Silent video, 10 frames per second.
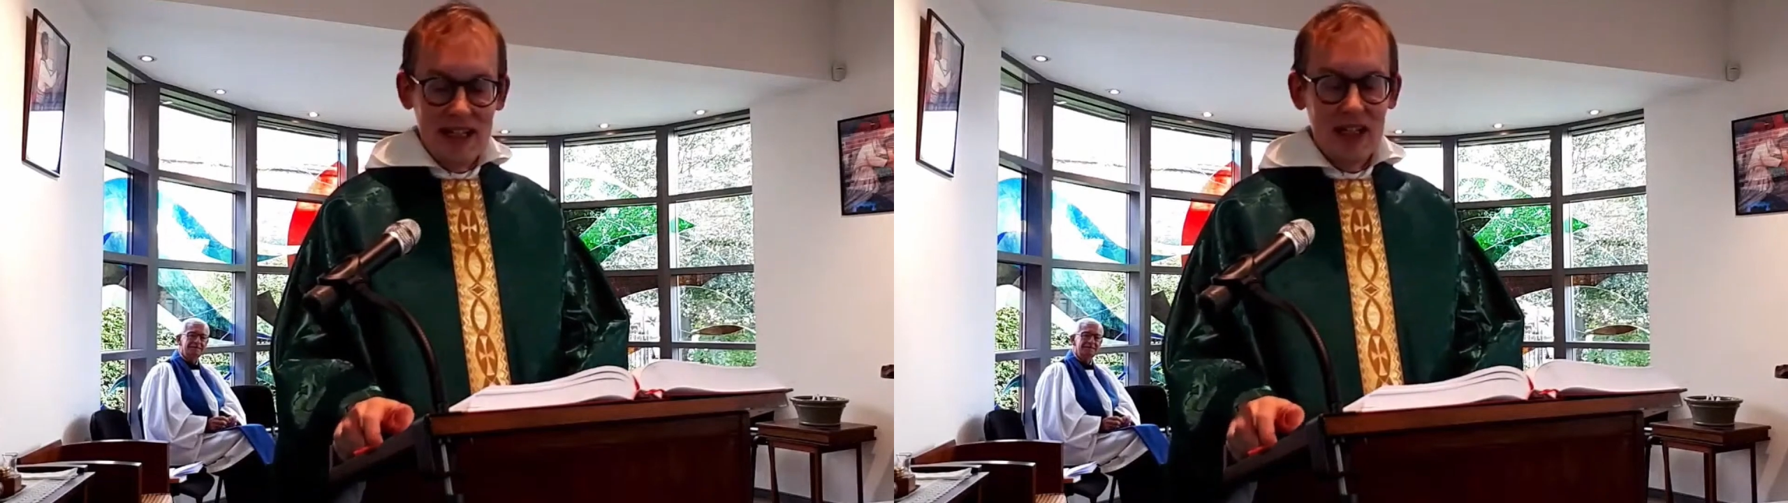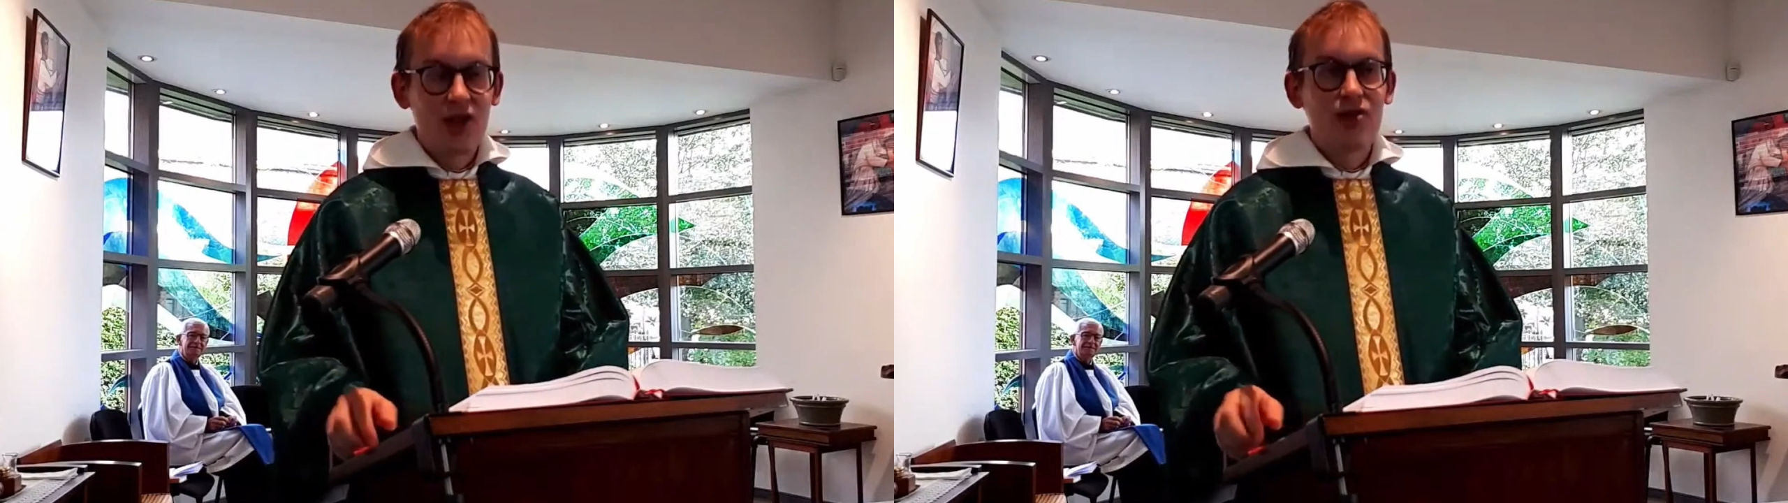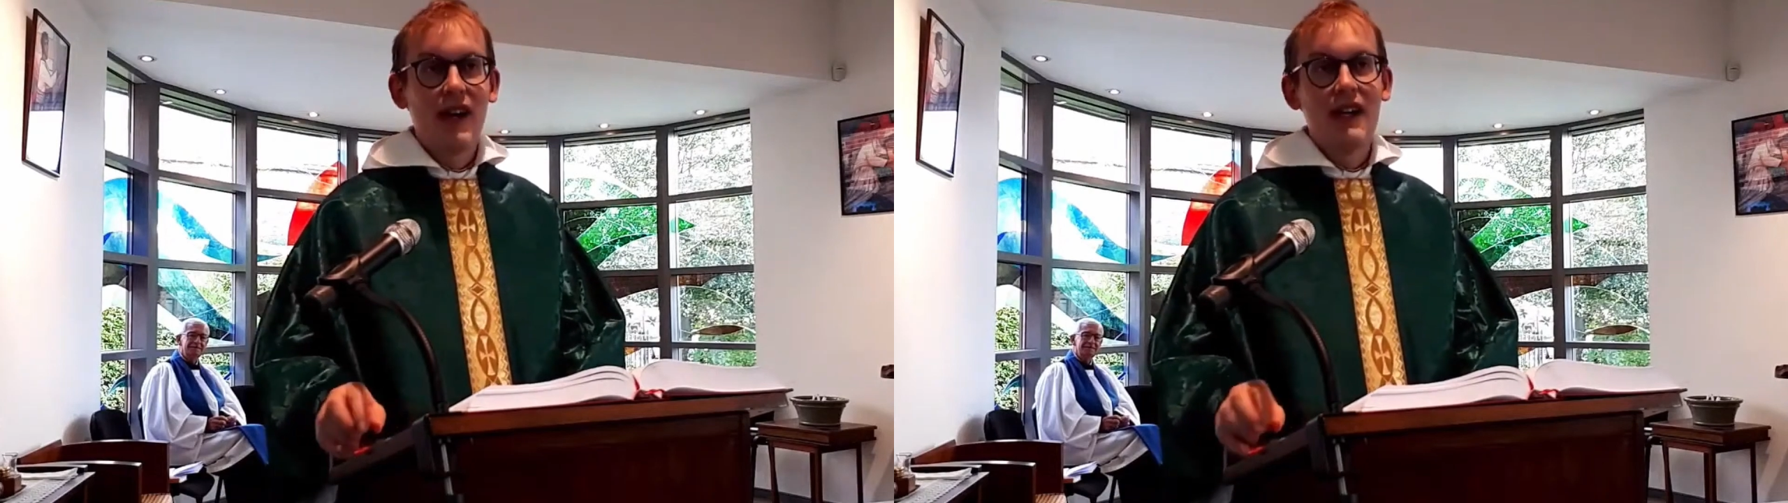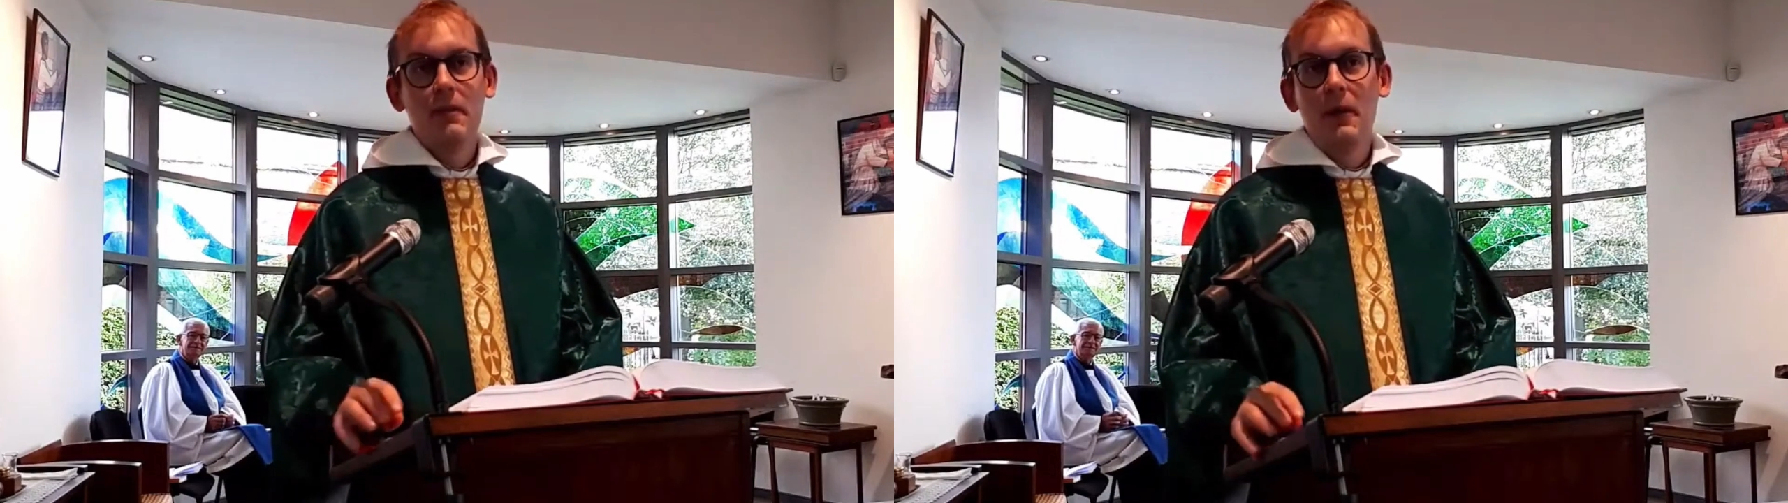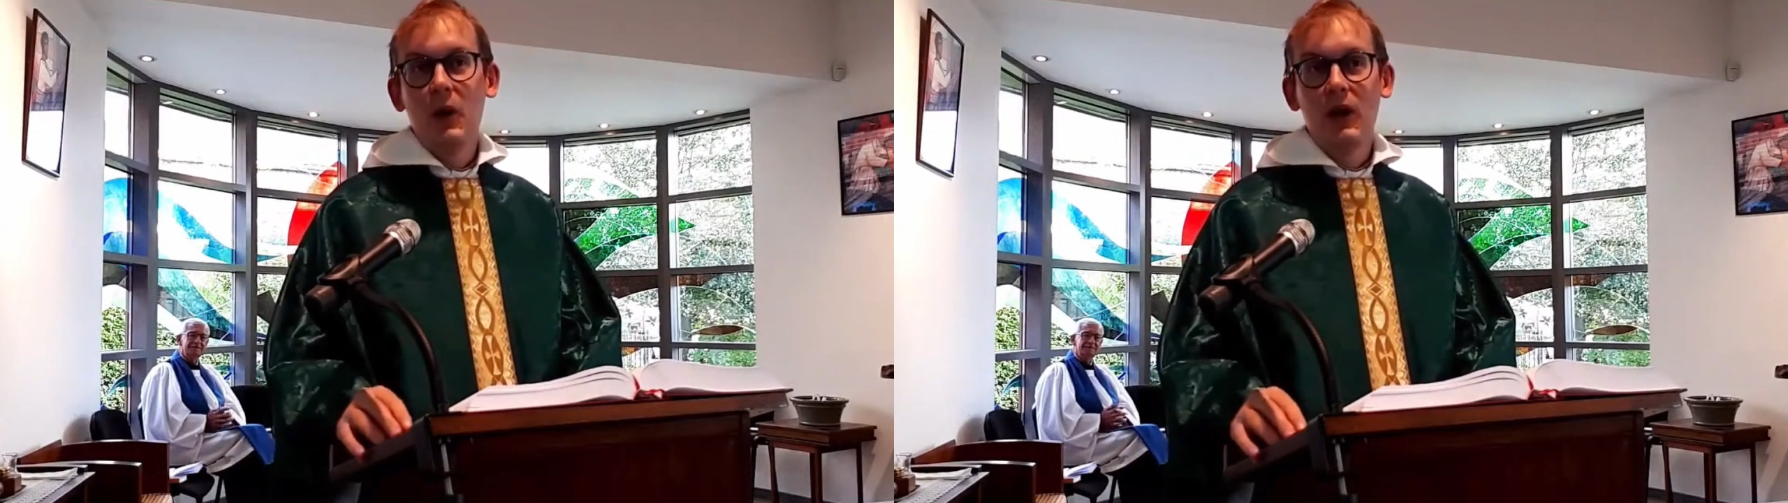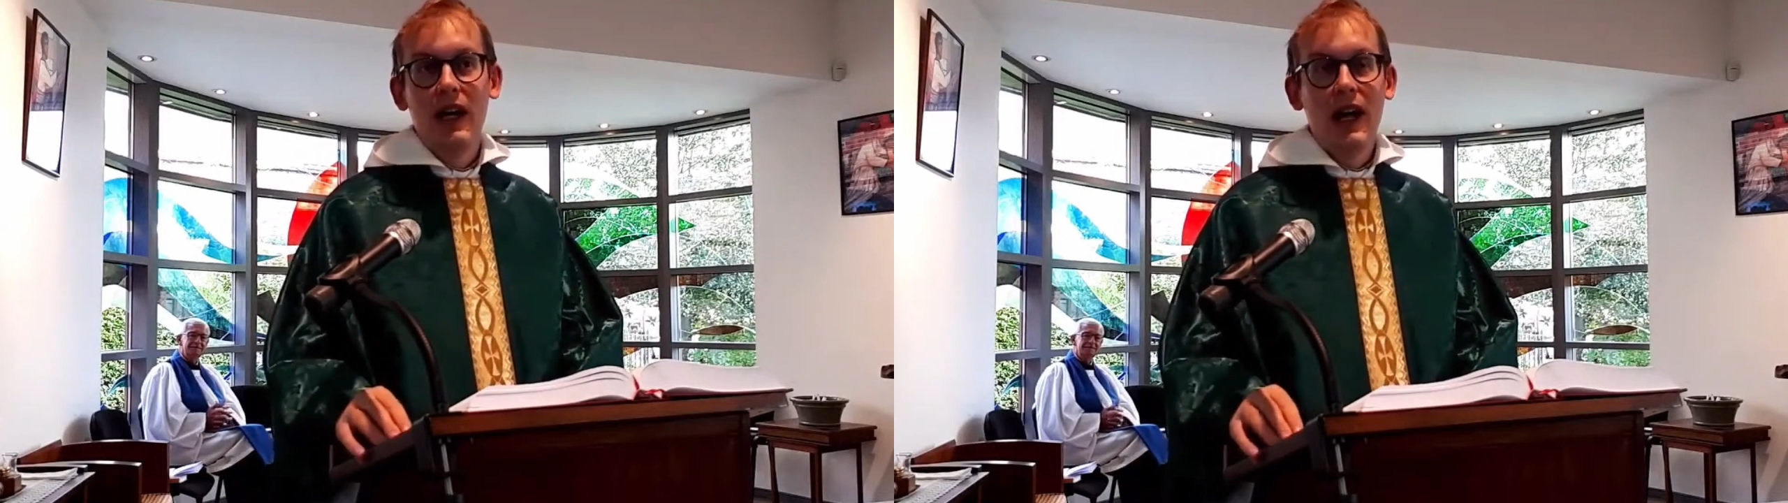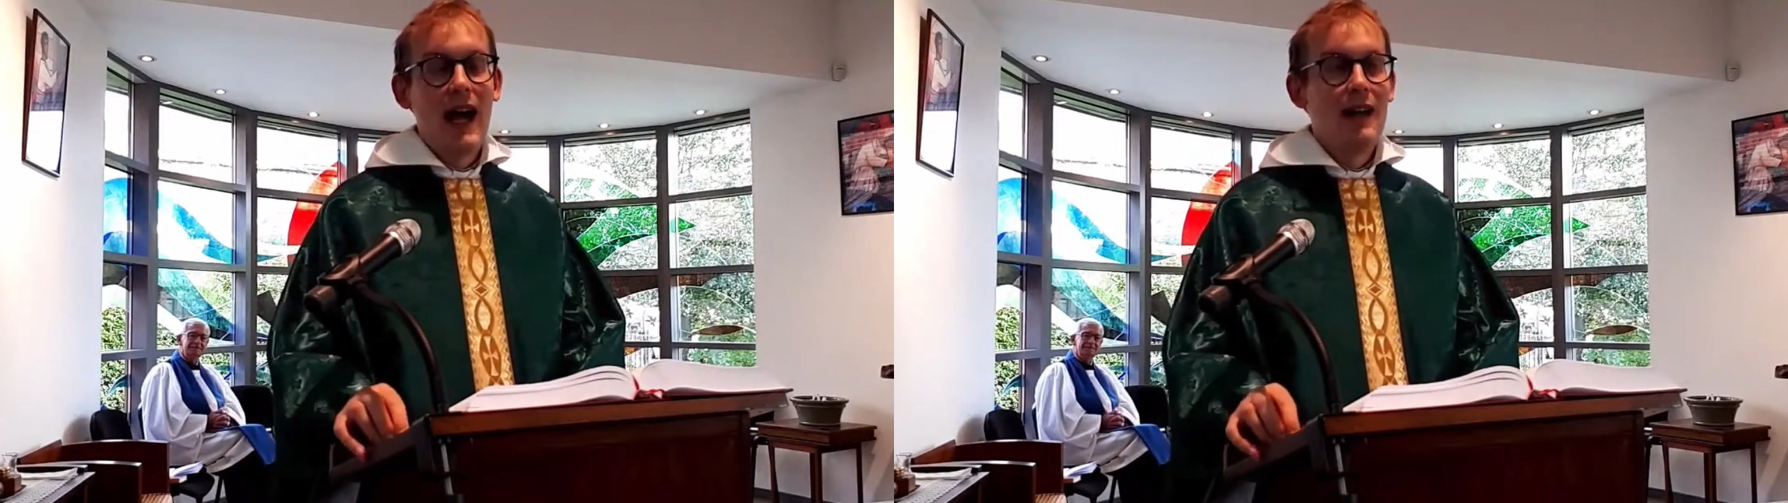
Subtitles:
an incredible